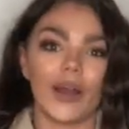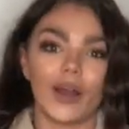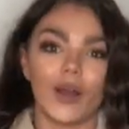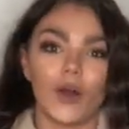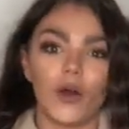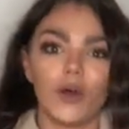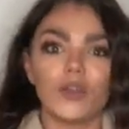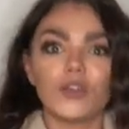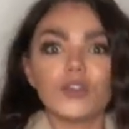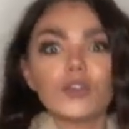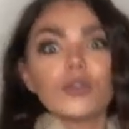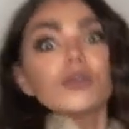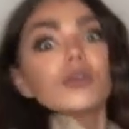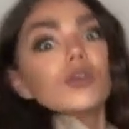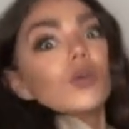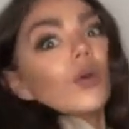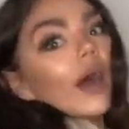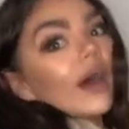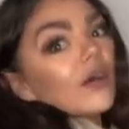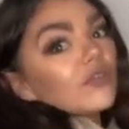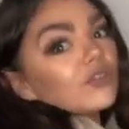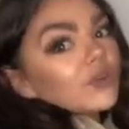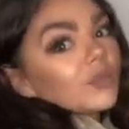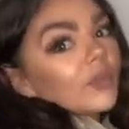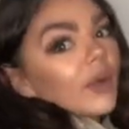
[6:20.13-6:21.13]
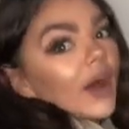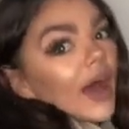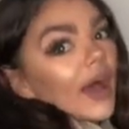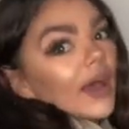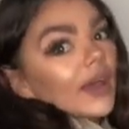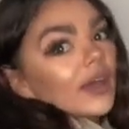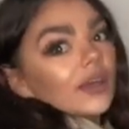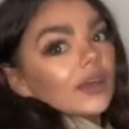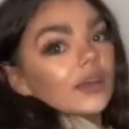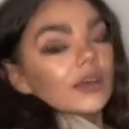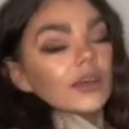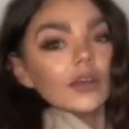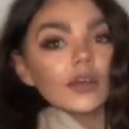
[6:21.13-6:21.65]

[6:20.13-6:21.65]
God, you have to buy.